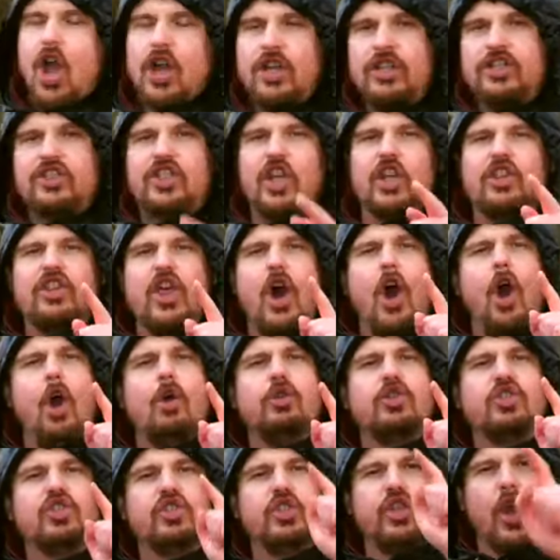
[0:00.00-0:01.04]
And to
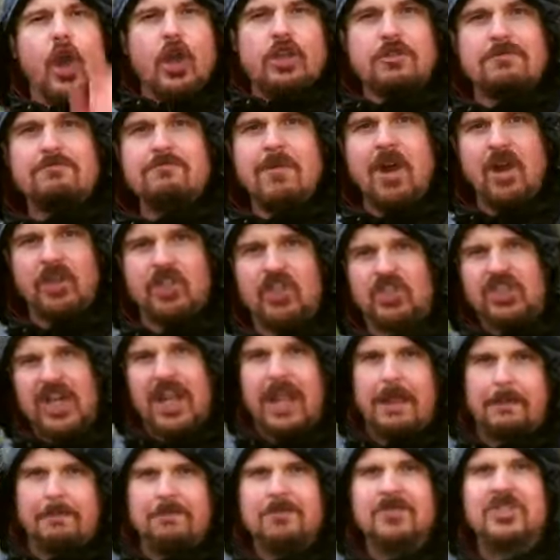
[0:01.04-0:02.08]
those good
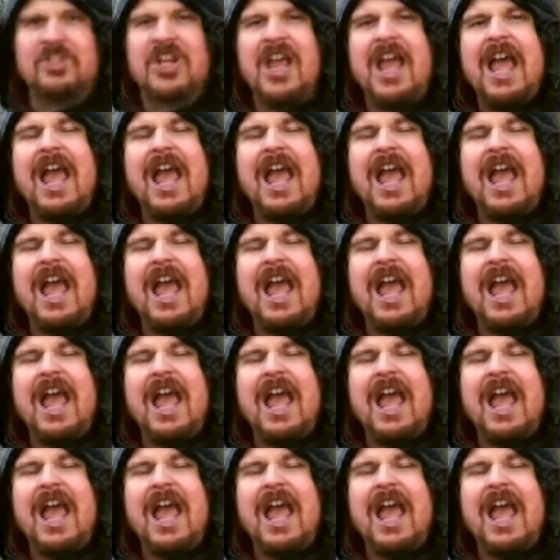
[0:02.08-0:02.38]
Muslims,